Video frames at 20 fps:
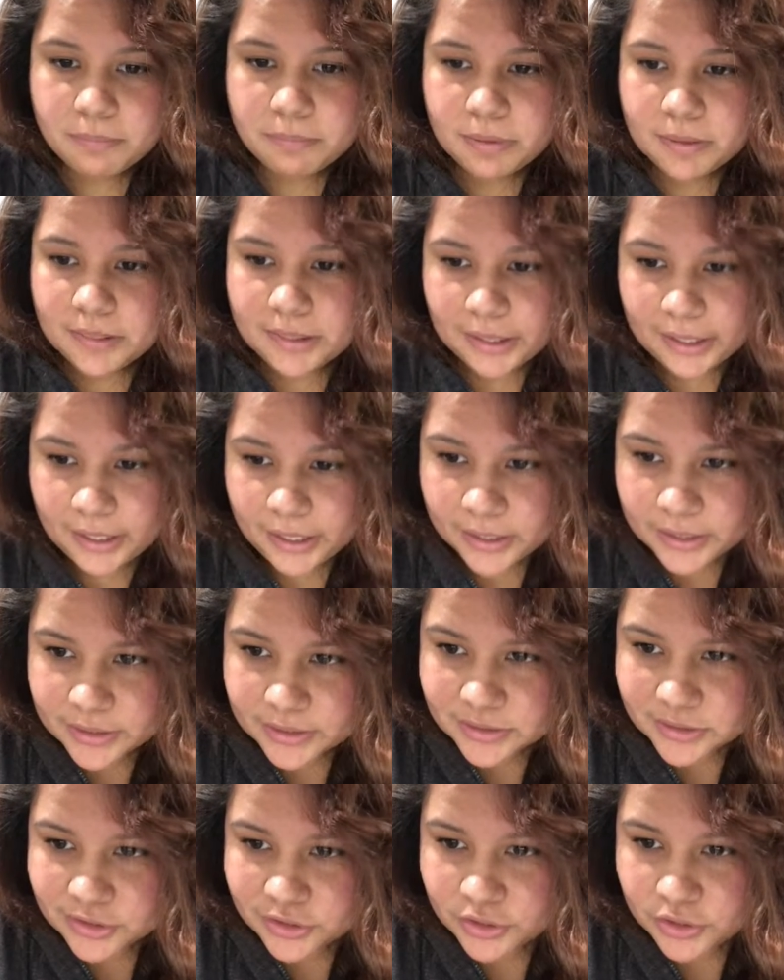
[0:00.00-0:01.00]

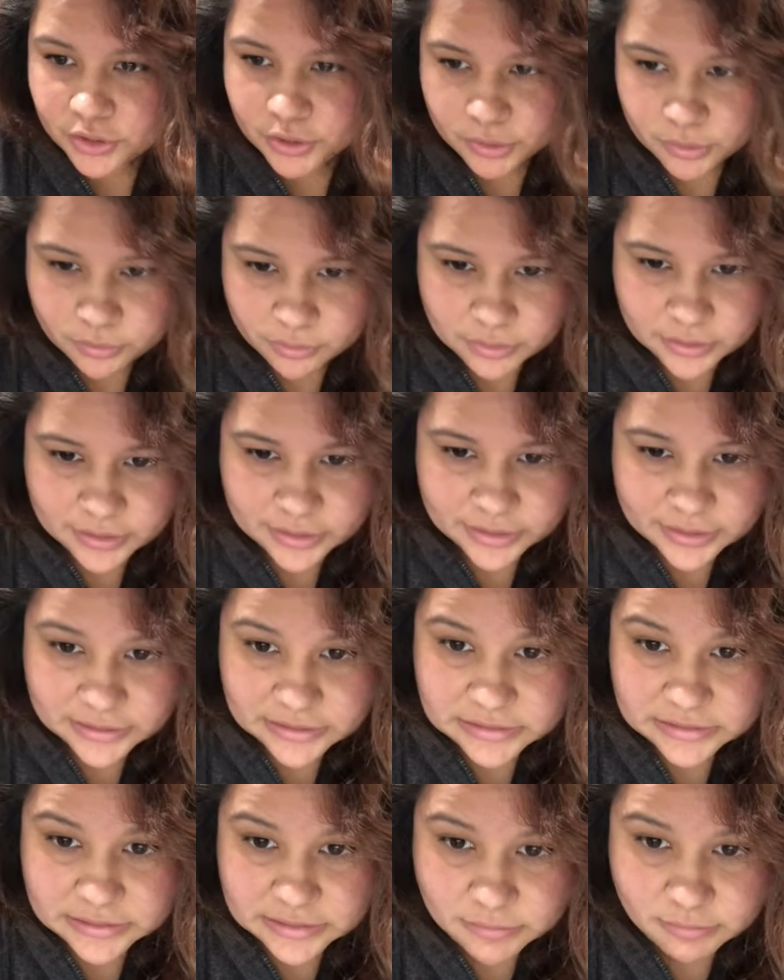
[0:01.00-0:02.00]
place, you know?
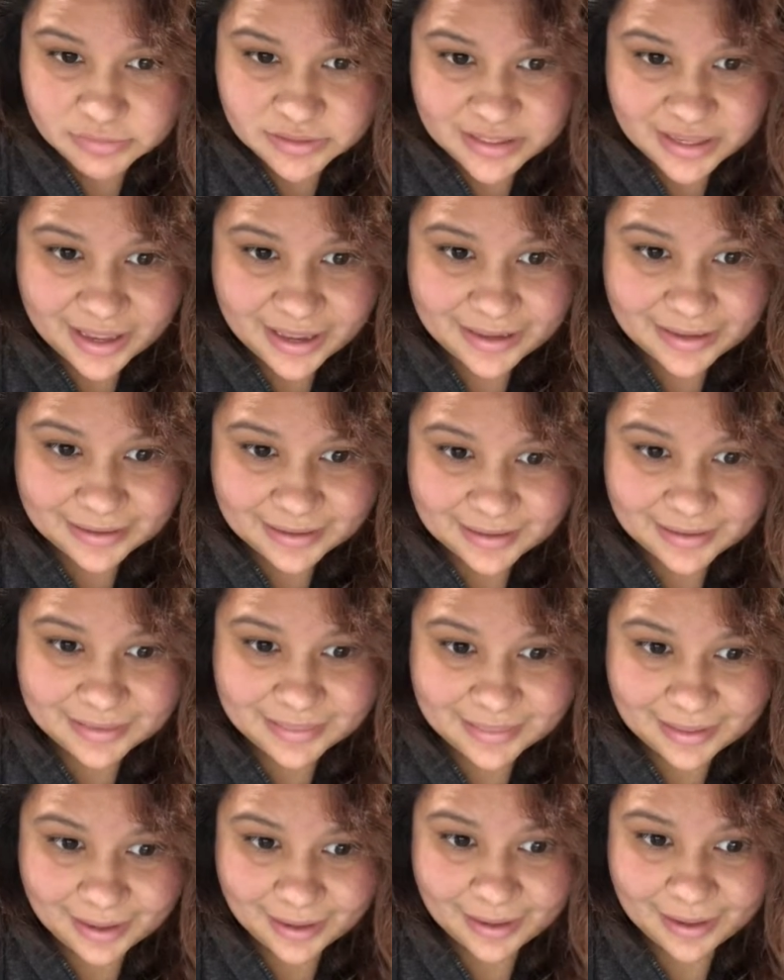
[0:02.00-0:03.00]
It seems
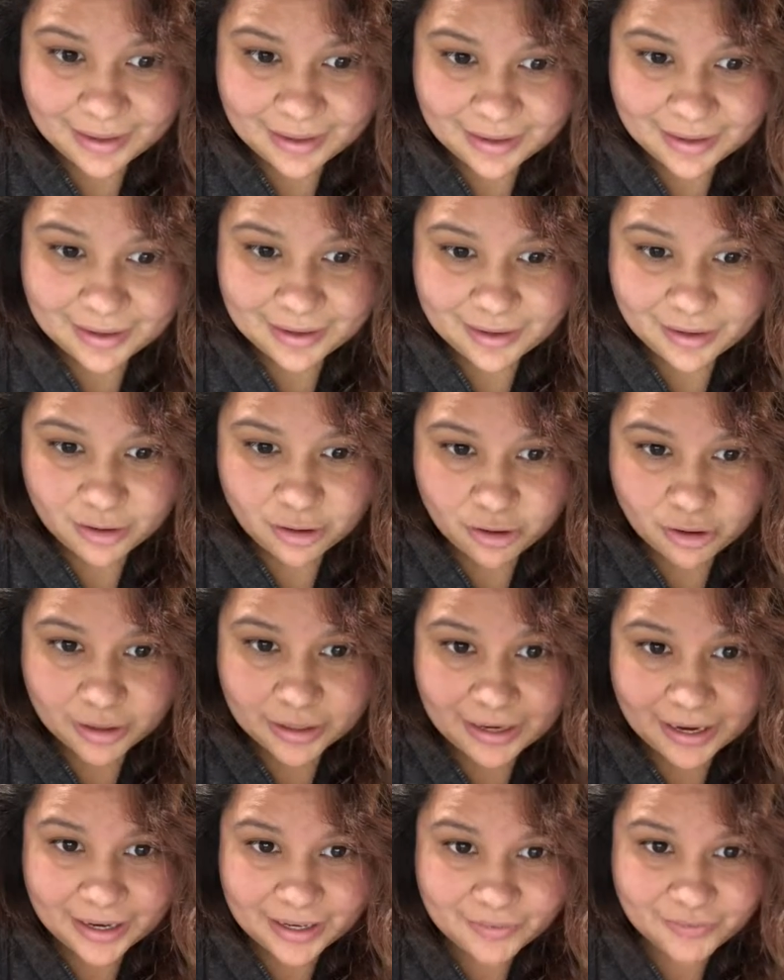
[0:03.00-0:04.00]
like they
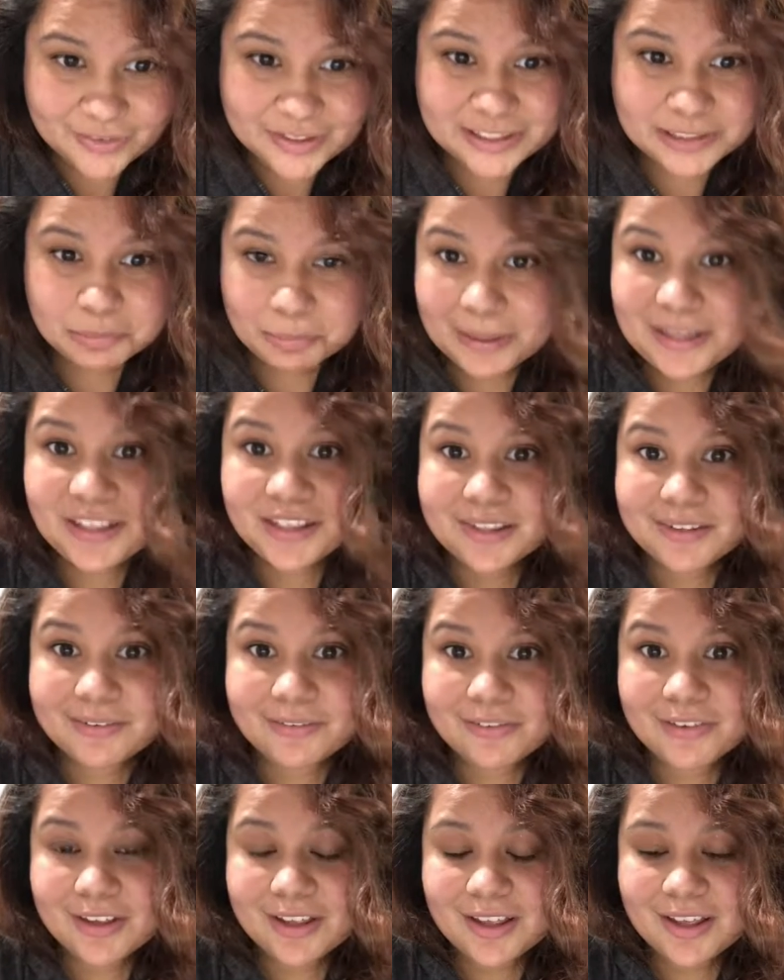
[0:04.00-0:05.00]
are kind of
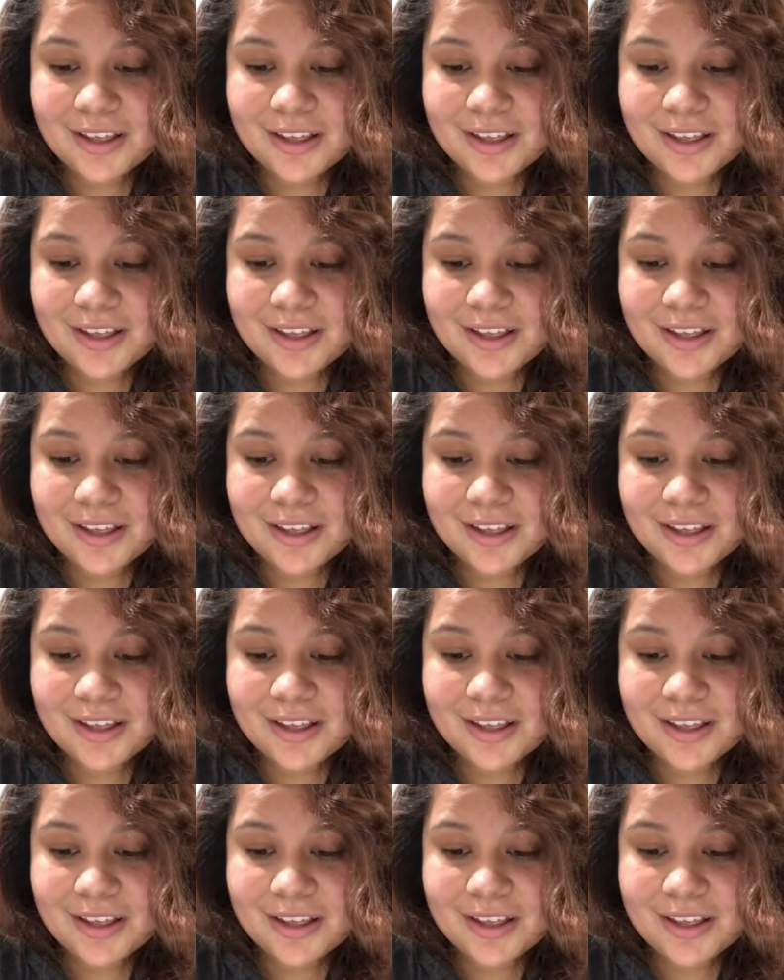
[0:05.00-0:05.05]
expensive.